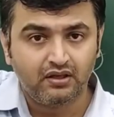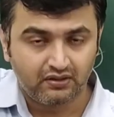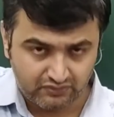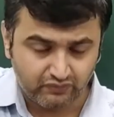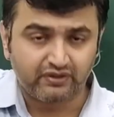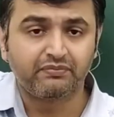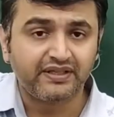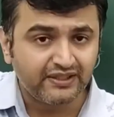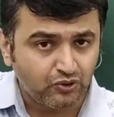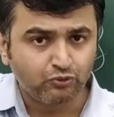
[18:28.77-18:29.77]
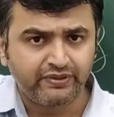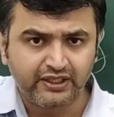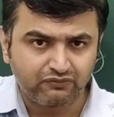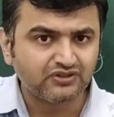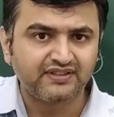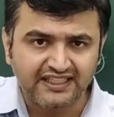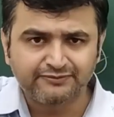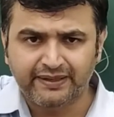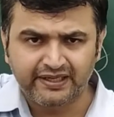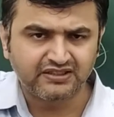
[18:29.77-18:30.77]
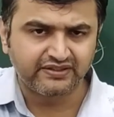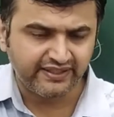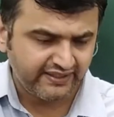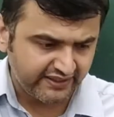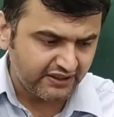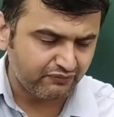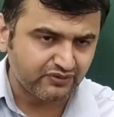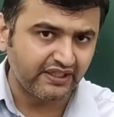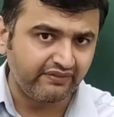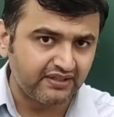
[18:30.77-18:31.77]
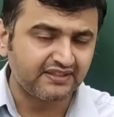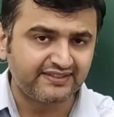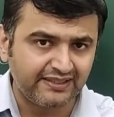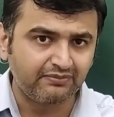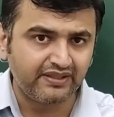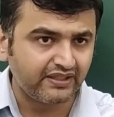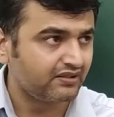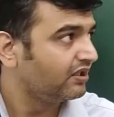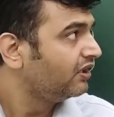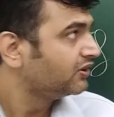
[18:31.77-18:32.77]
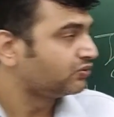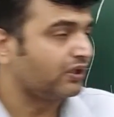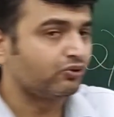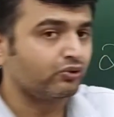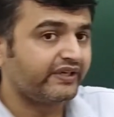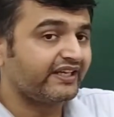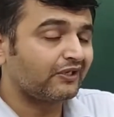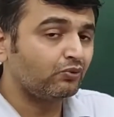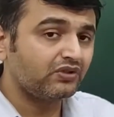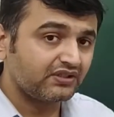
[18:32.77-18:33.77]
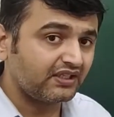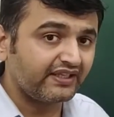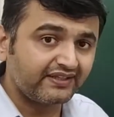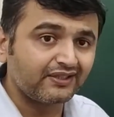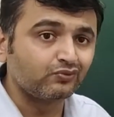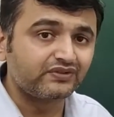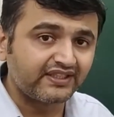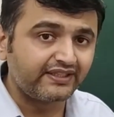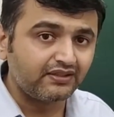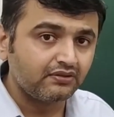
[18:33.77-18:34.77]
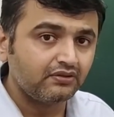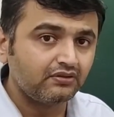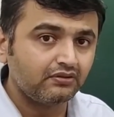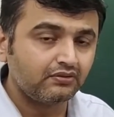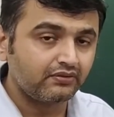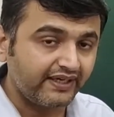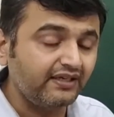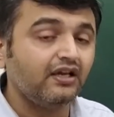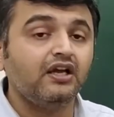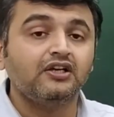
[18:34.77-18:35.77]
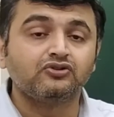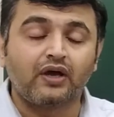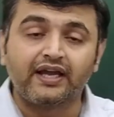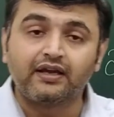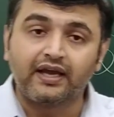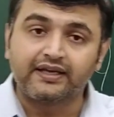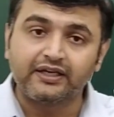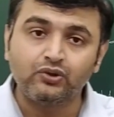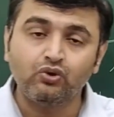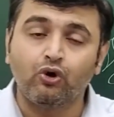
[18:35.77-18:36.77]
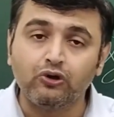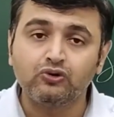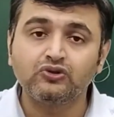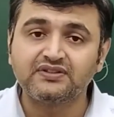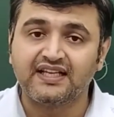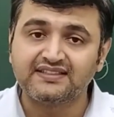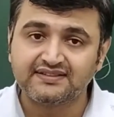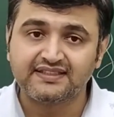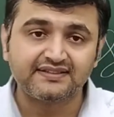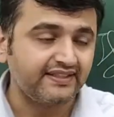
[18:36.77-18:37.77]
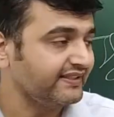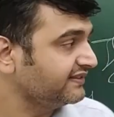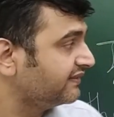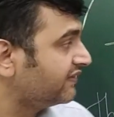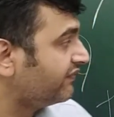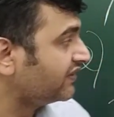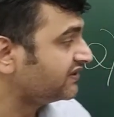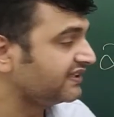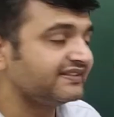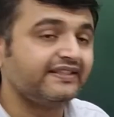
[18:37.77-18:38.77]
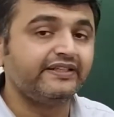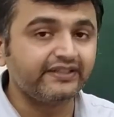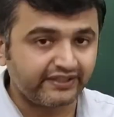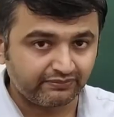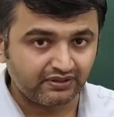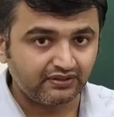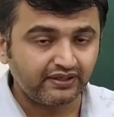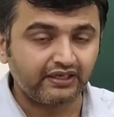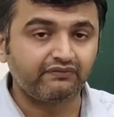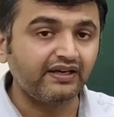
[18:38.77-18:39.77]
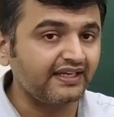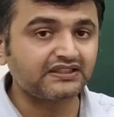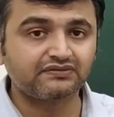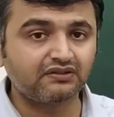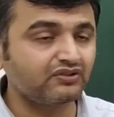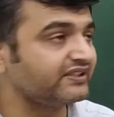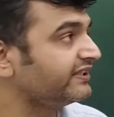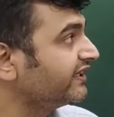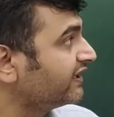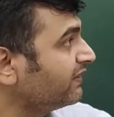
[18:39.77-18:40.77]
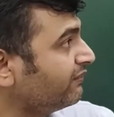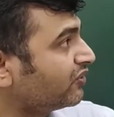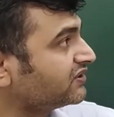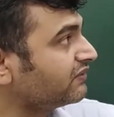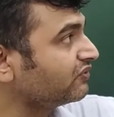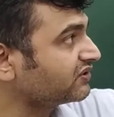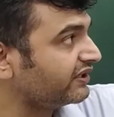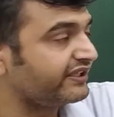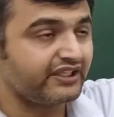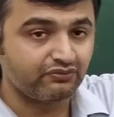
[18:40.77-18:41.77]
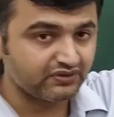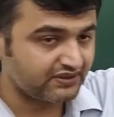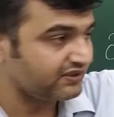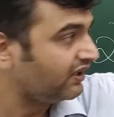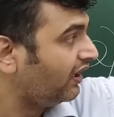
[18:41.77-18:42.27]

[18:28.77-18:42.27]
So 1 by n, 2 by n, it was a nice partition, right? Each was having the same length, so I could take out the length outside, right? So I can do all those nice things if the function is integrable. And why x square was integrable? Because it was continuous.